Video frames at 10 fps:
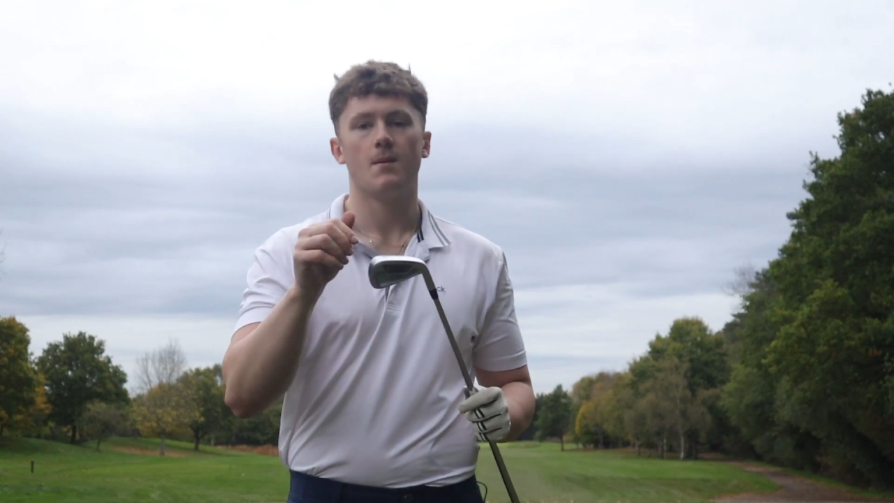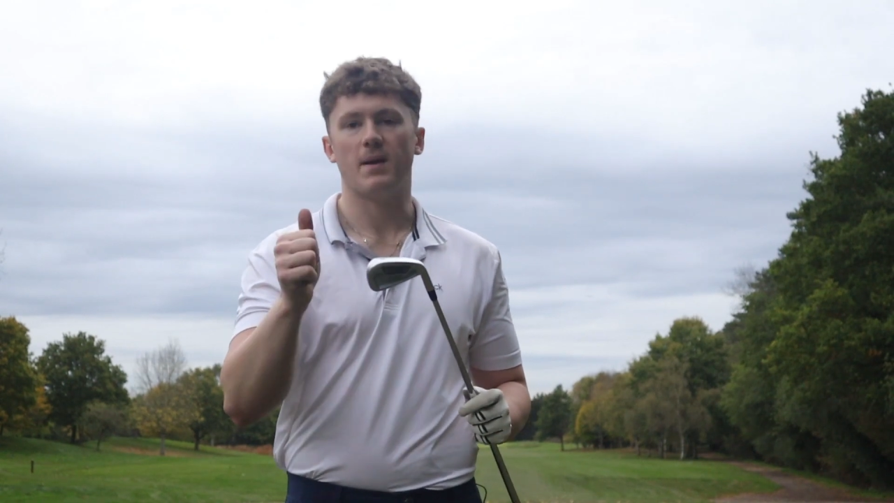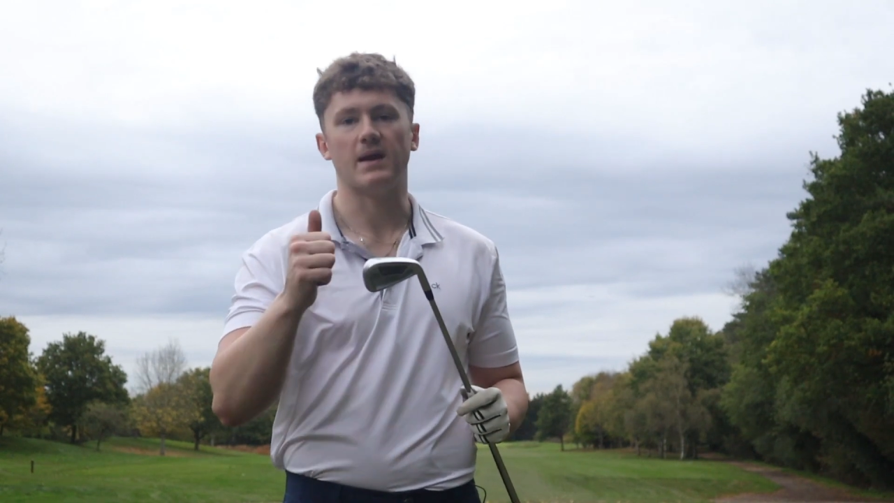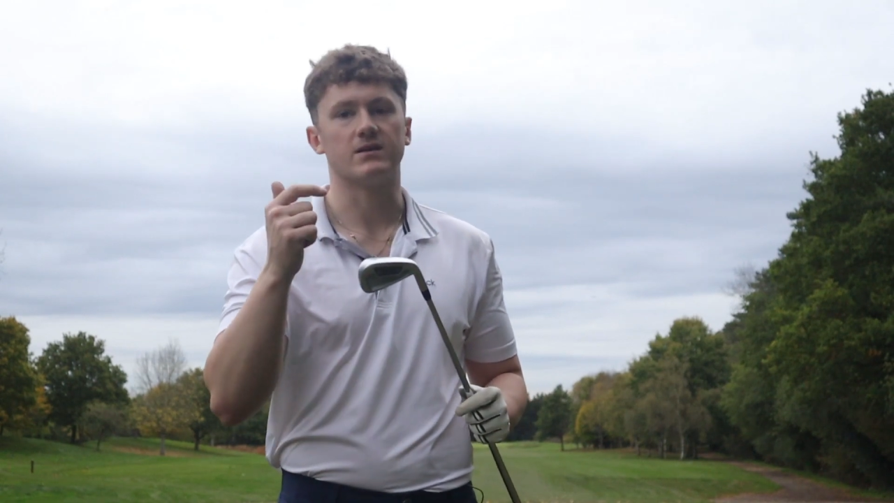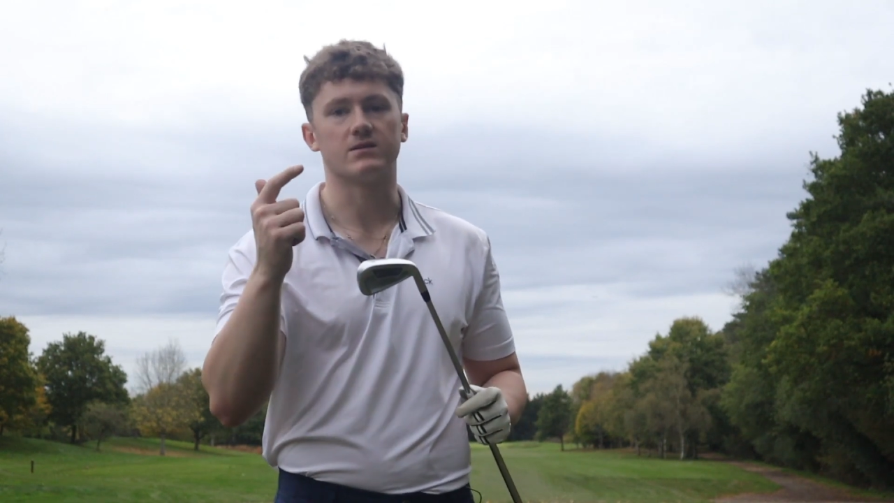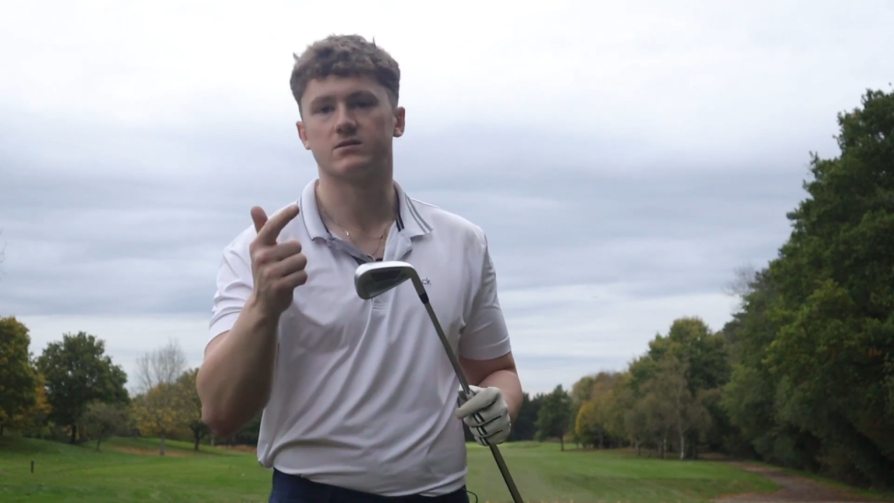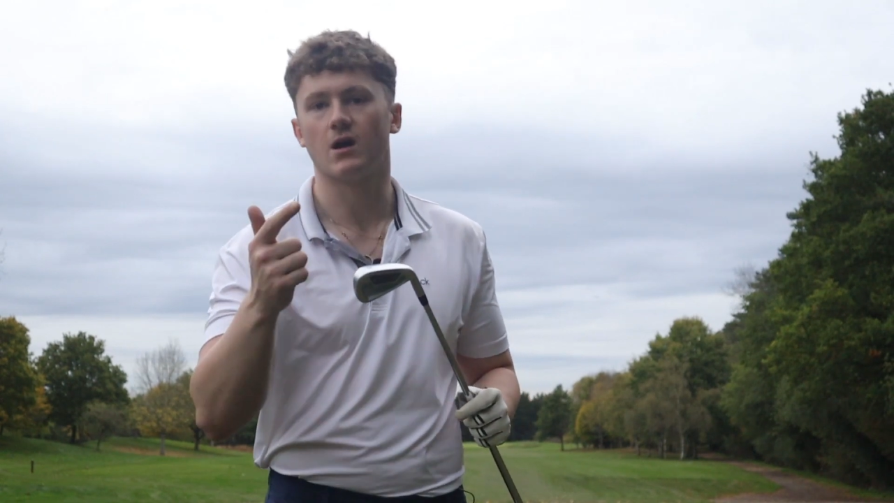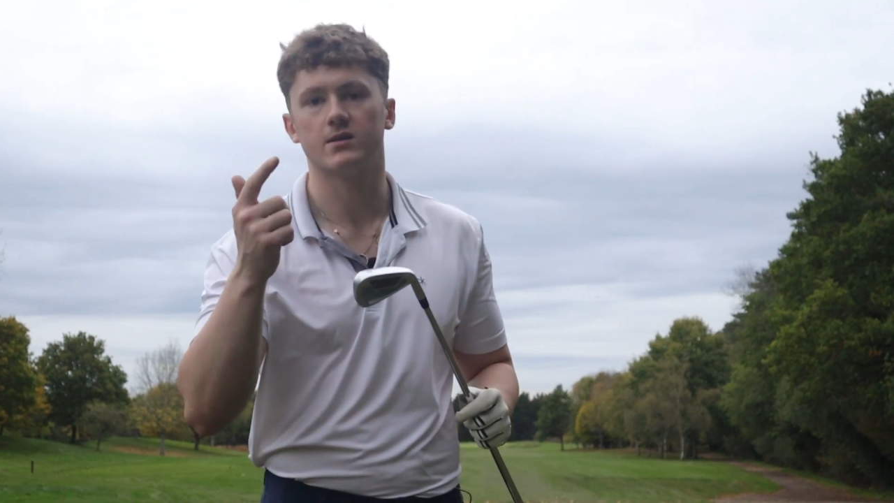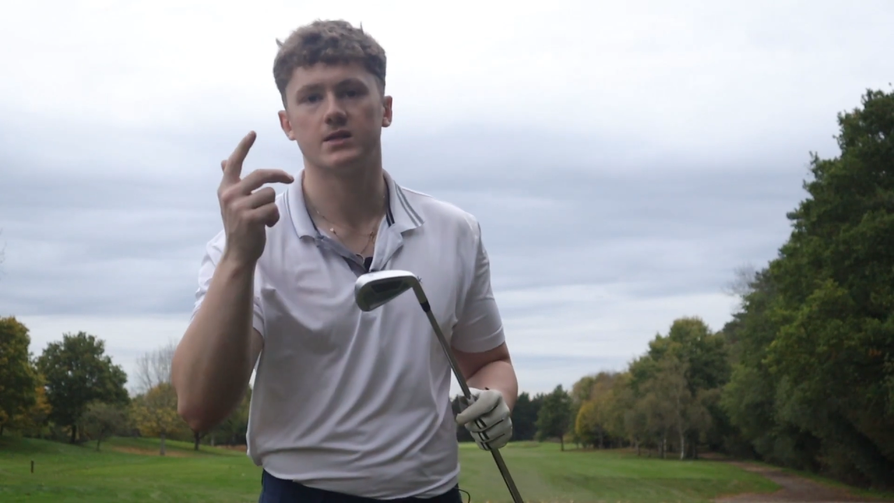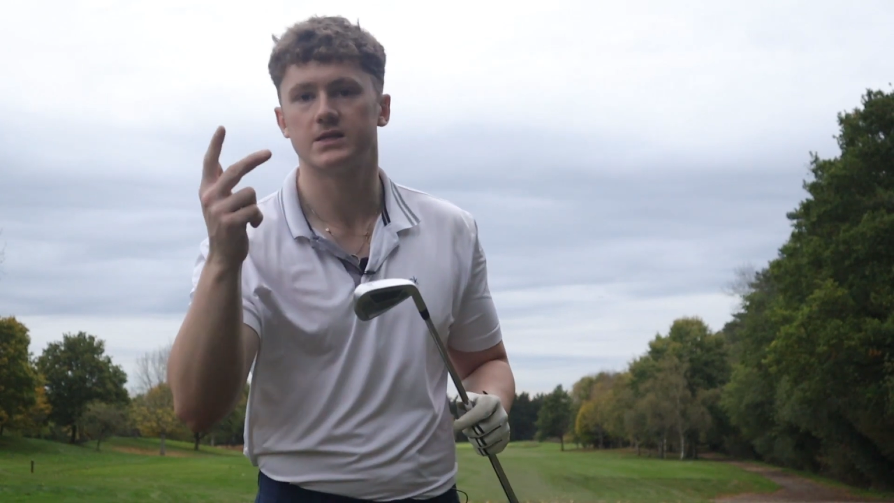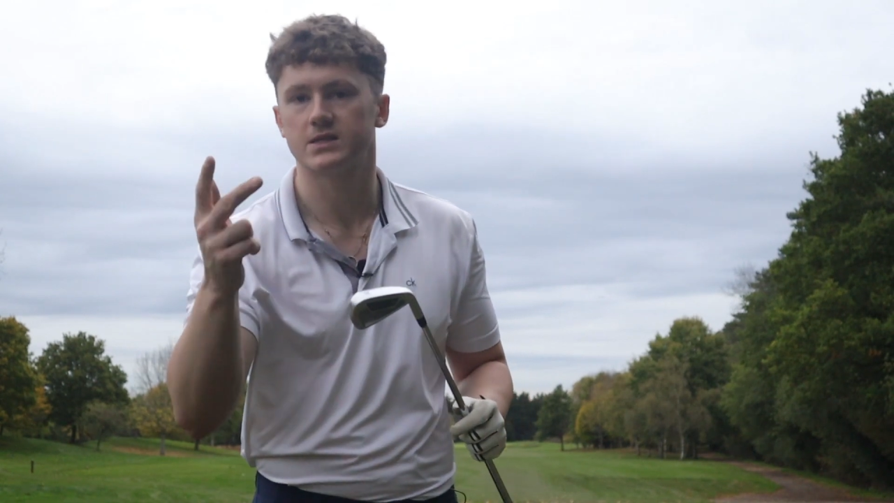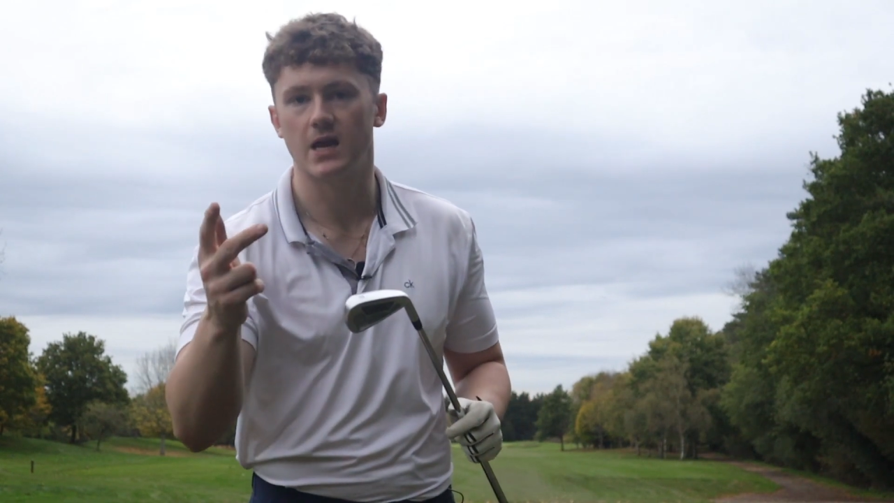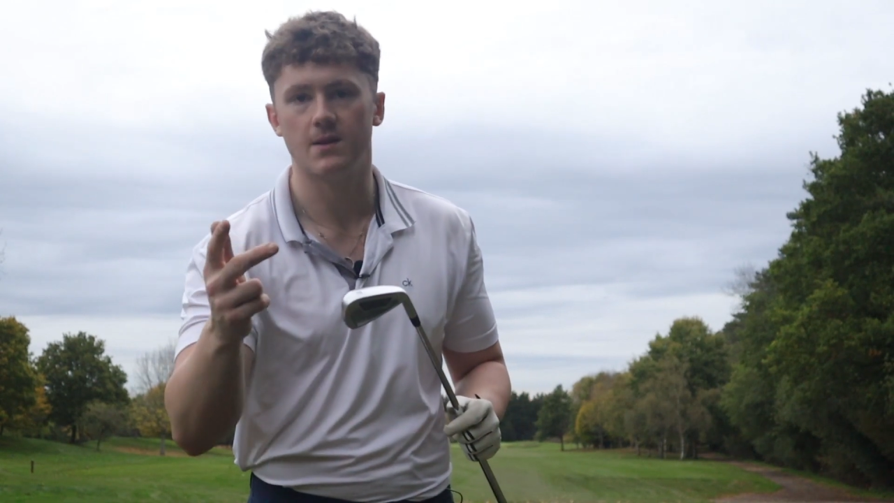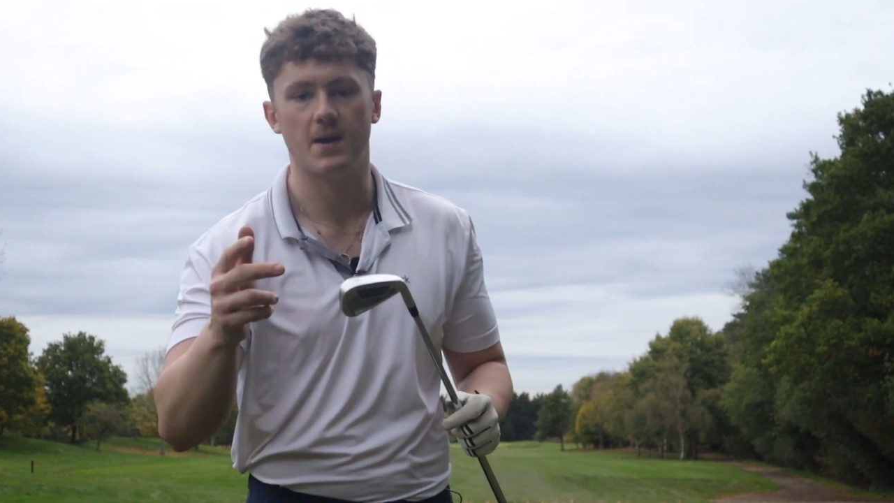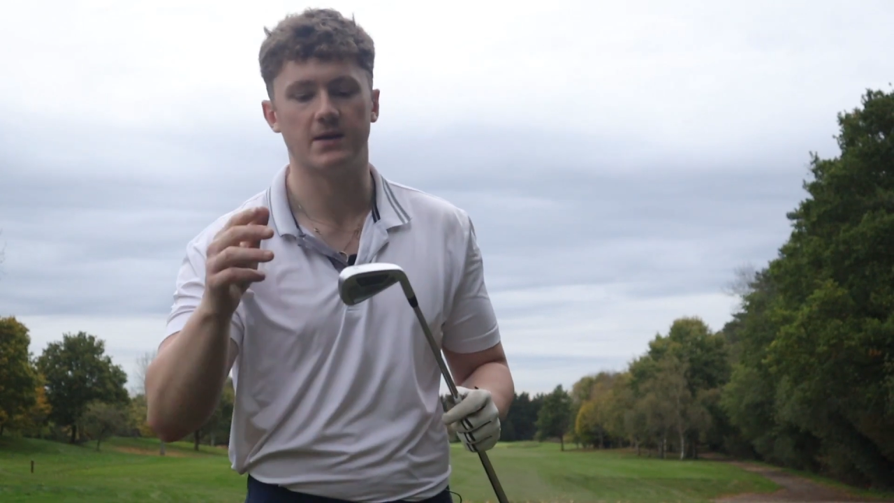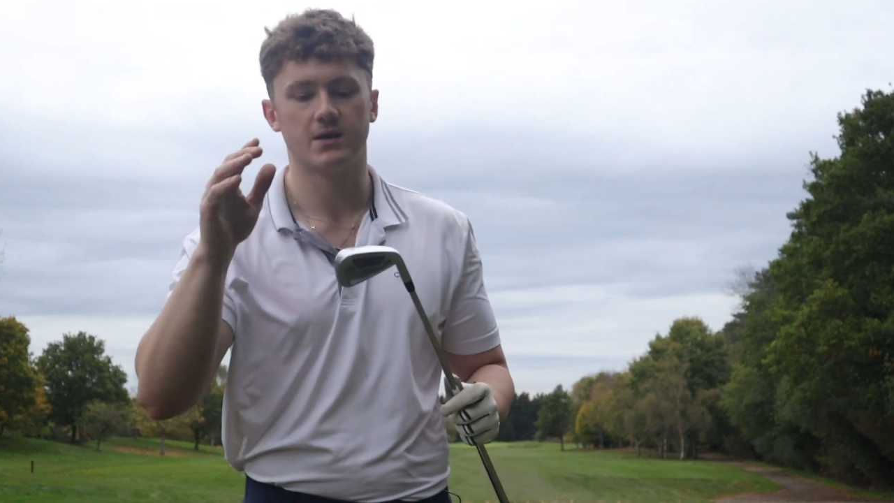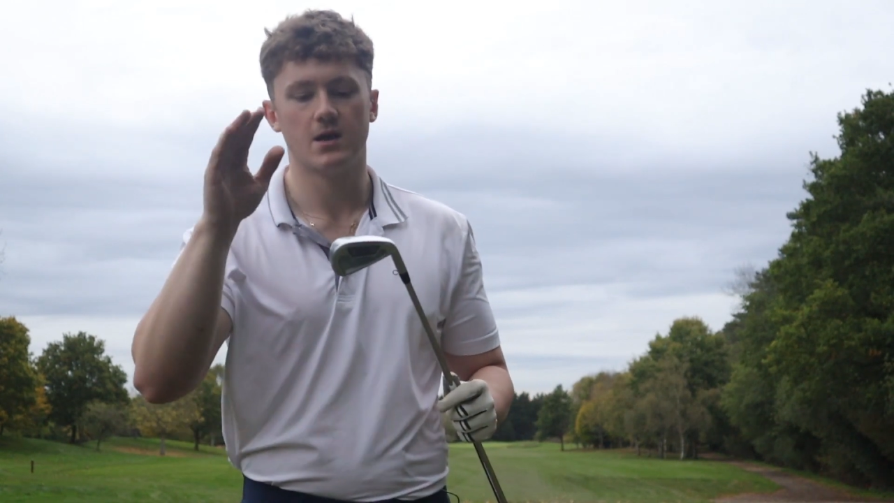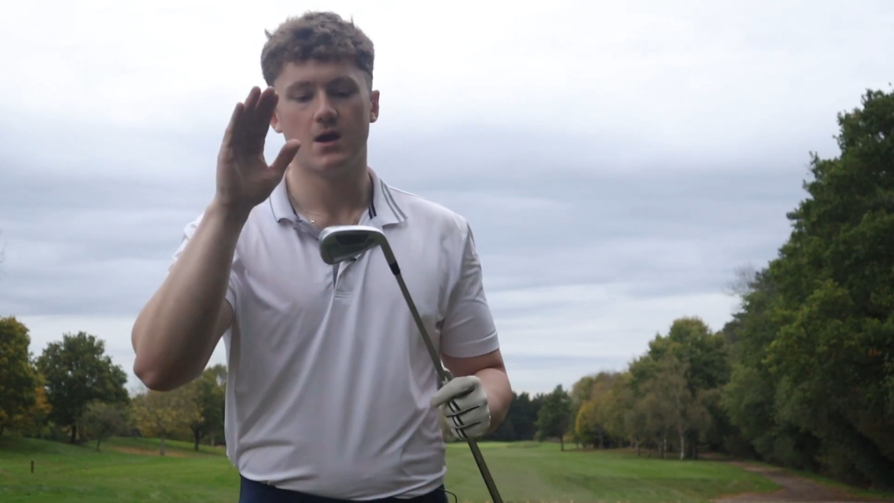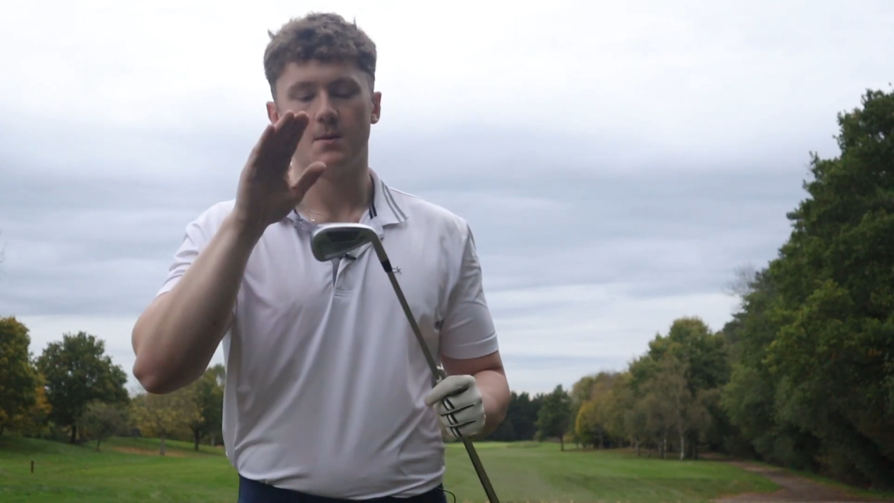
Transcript: Pings, Titleist, Taylormade,